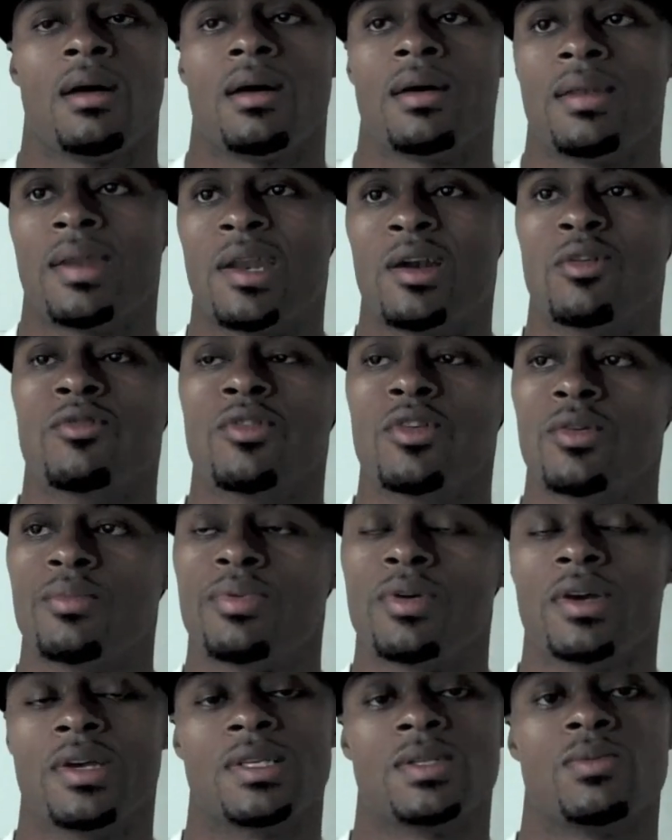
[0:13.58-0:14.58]
they don't really
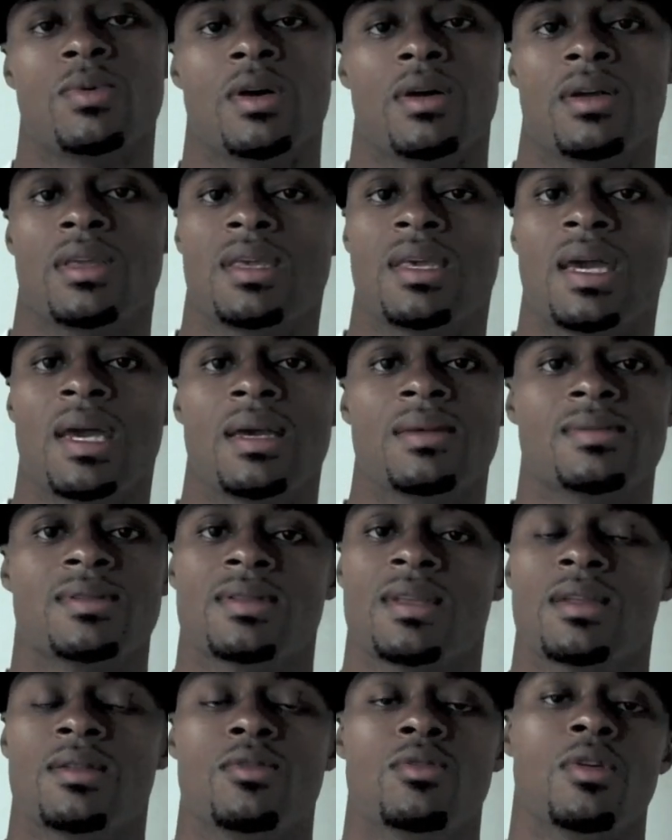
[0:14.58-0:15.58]
play as well in games as
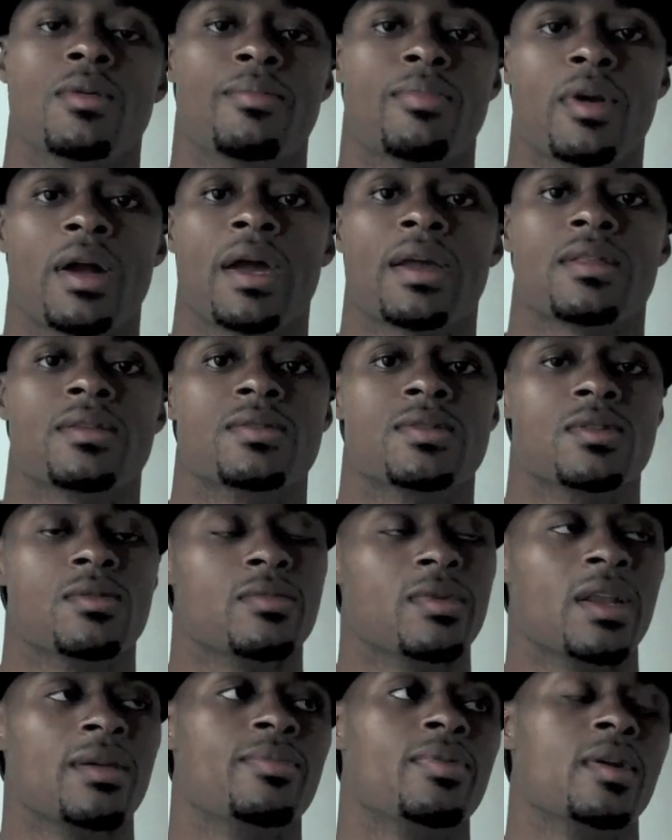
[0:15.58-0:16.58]
they do in practice or
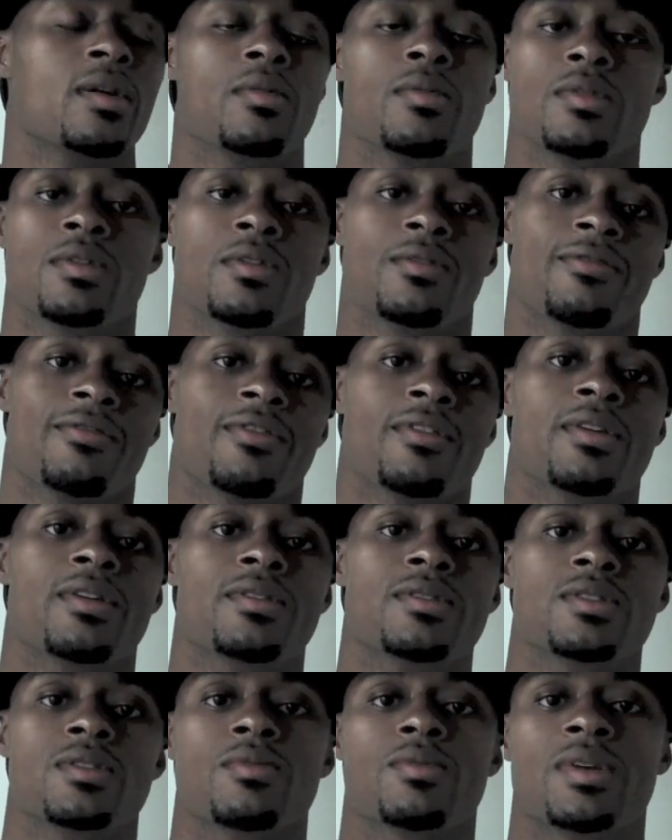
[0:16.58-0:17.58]
when they playing with their
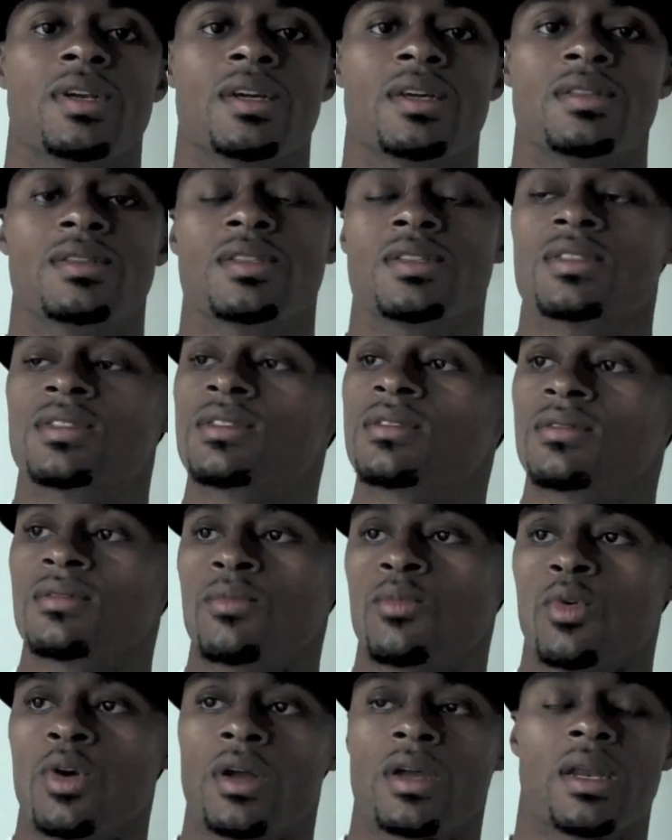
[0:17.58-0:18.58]
friends or when they just
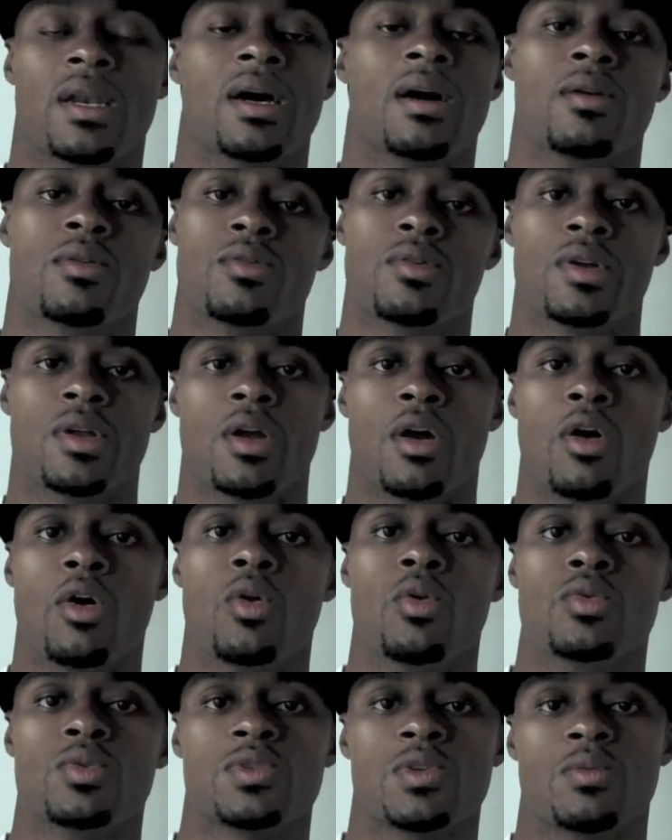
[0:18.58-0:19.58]
working out on their
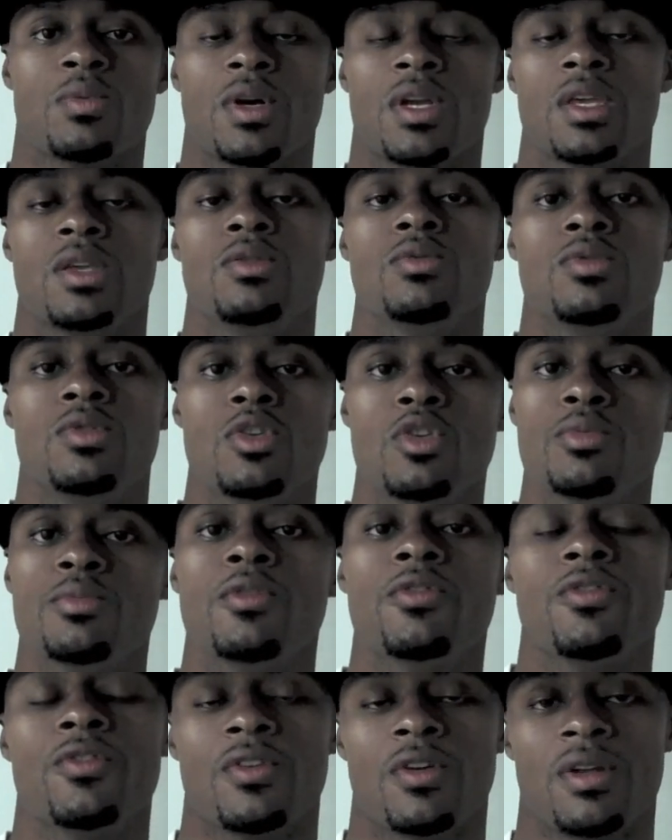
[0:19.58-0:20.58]
own. So what can you do
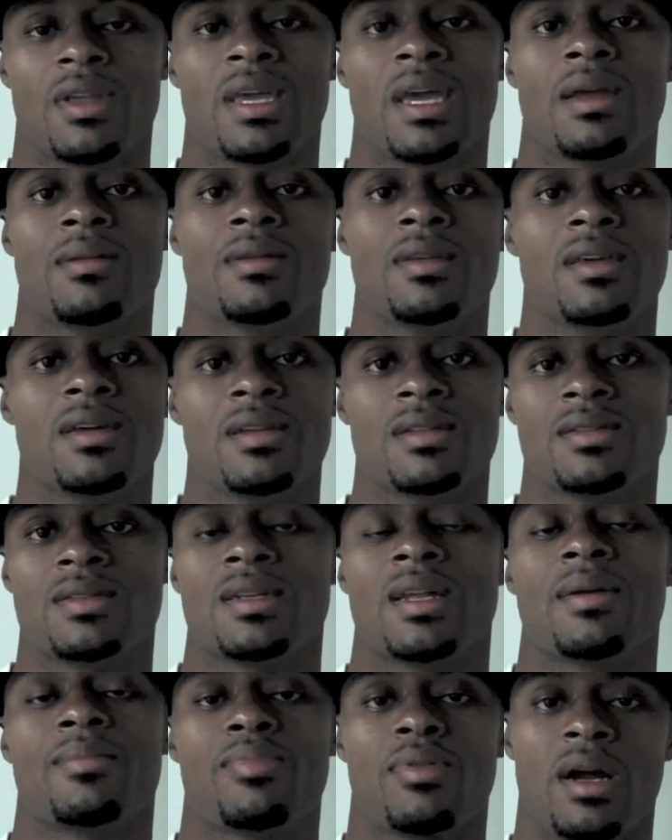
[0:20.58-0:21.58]
before a game to get into
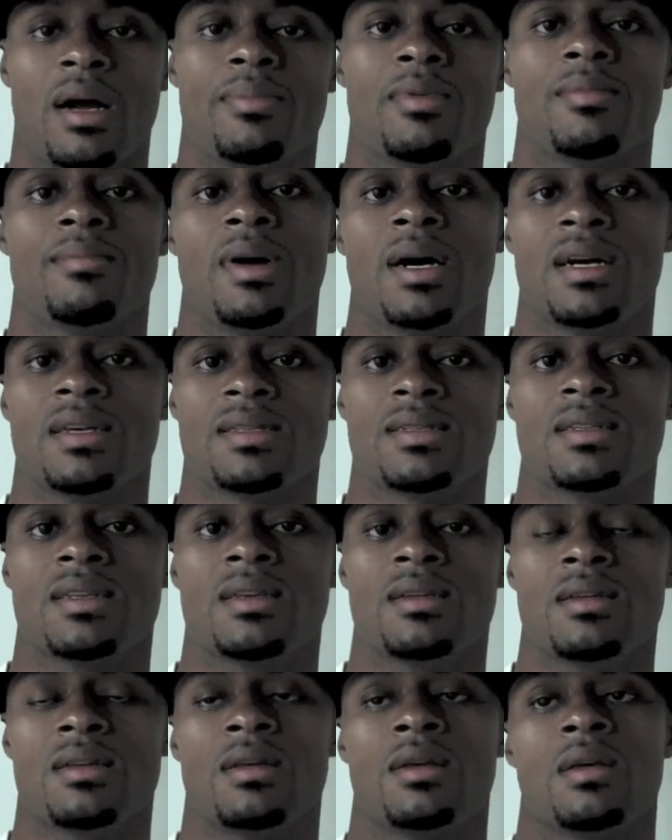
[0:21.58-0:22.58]
that proper mind state?